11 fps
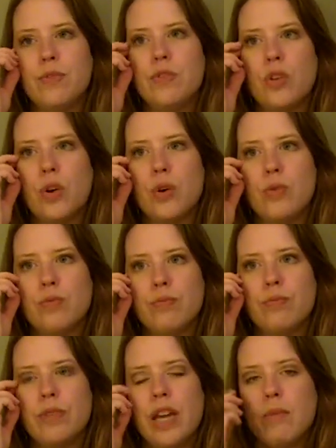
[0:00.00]
So...
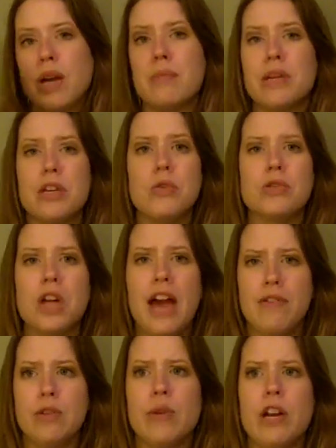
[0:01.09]
yeah, I'm a huge
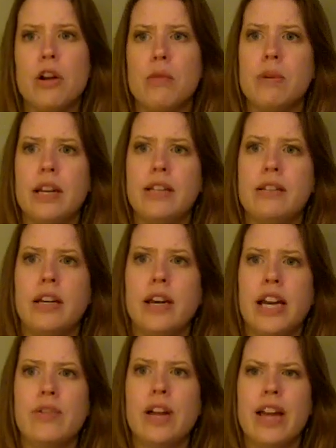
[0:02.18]
avid reader, but
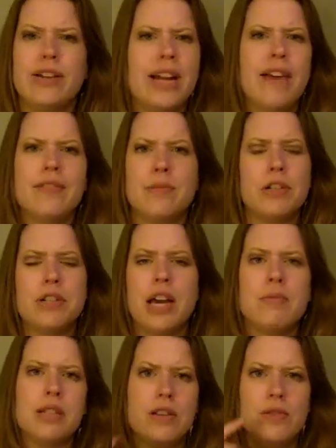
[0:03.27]
I don't have as much
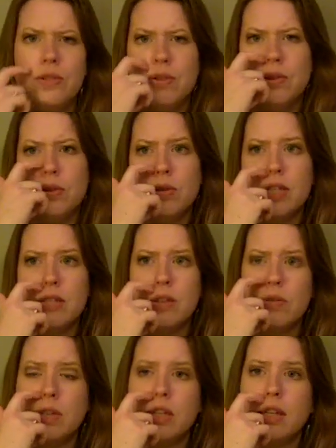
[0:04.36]
time as I used to do it.
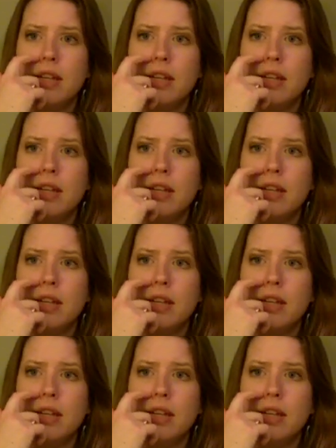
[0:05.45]
So,